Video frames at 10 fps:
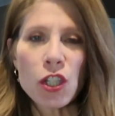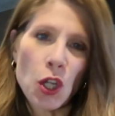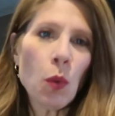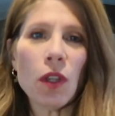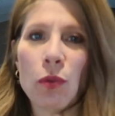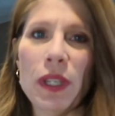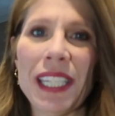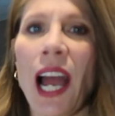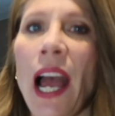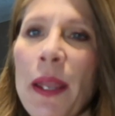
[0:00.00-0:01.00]
two or three
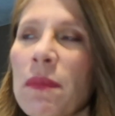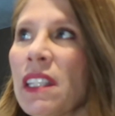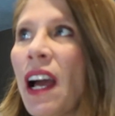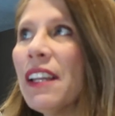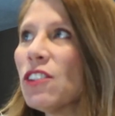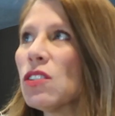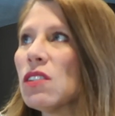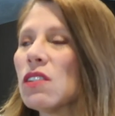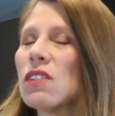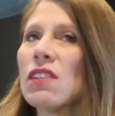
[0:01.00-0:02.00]
times, not,
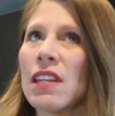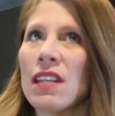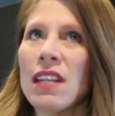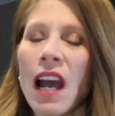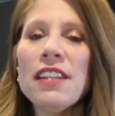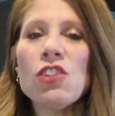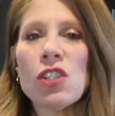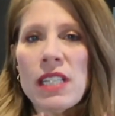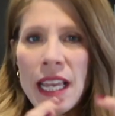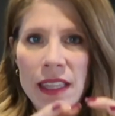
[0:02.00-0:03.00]
not
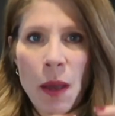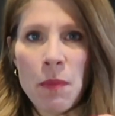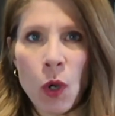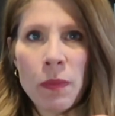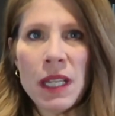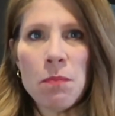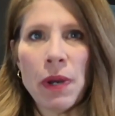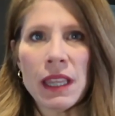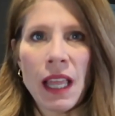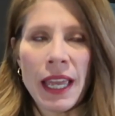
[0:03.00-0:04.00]
just at that moment,
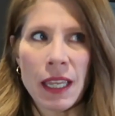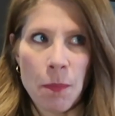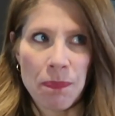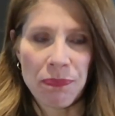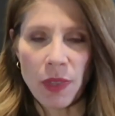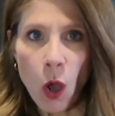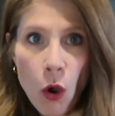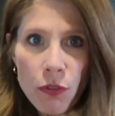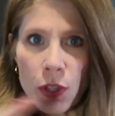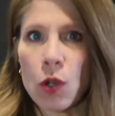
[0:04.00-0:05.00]
but like
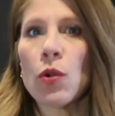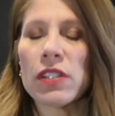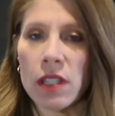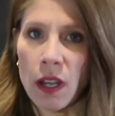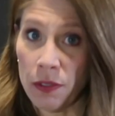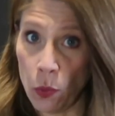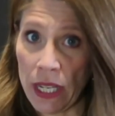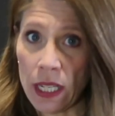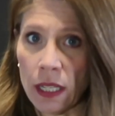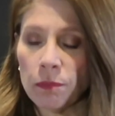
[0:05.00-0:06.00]
over the course of a
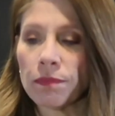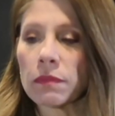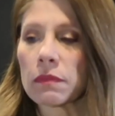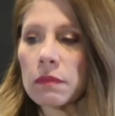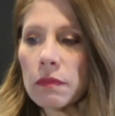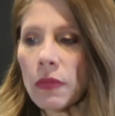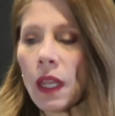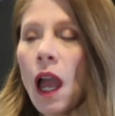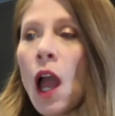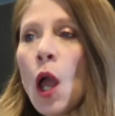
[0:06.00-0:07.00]
week,
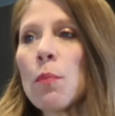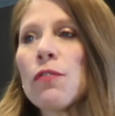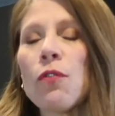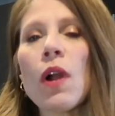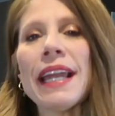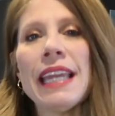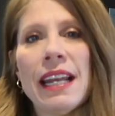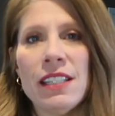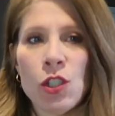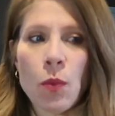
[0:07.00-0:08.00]
before I
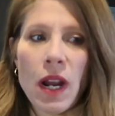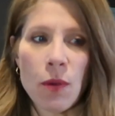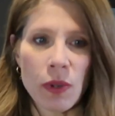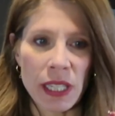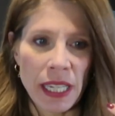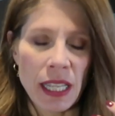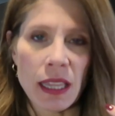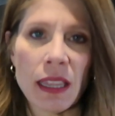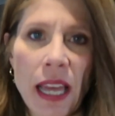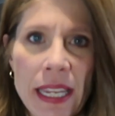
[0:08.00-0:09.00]
get it to where I really
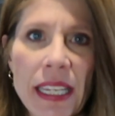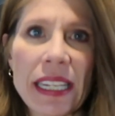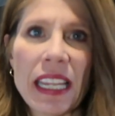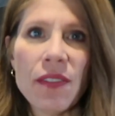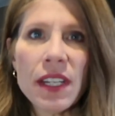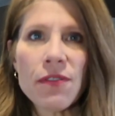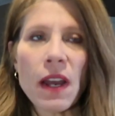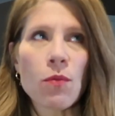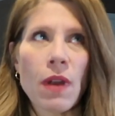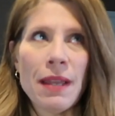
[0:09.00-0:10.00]
like it. Even if
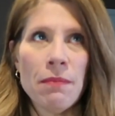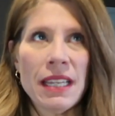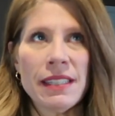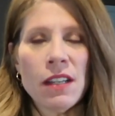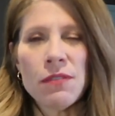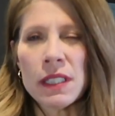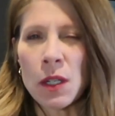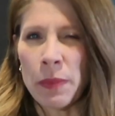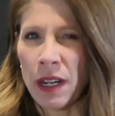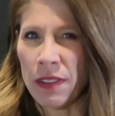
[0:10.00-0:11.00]
I write myself a
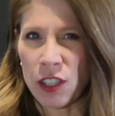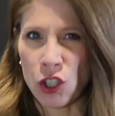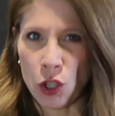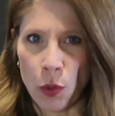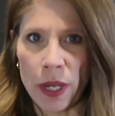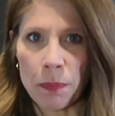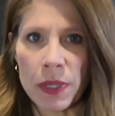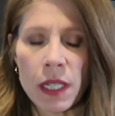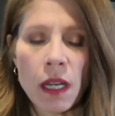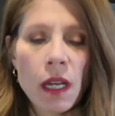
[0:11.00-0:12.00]
little bit of a
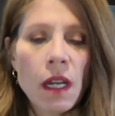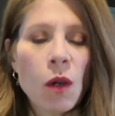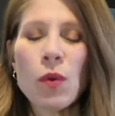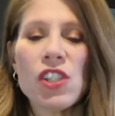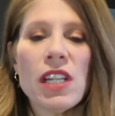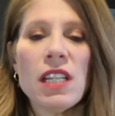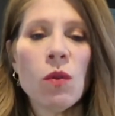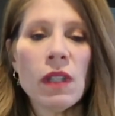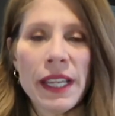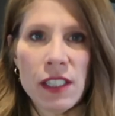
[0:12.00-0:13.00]
script, which I
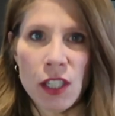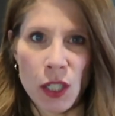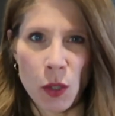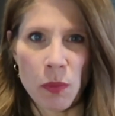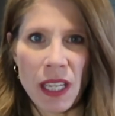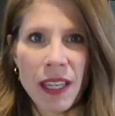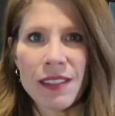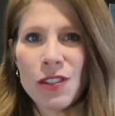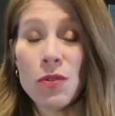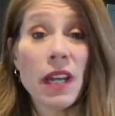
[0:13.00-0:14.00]
don't like to do
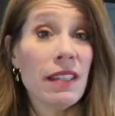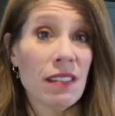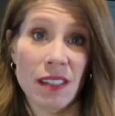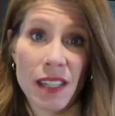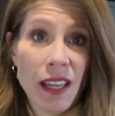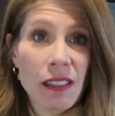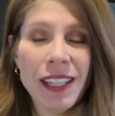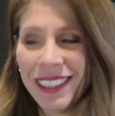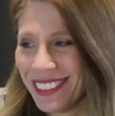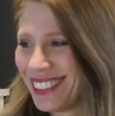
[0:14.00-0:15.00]
because you guys can tell,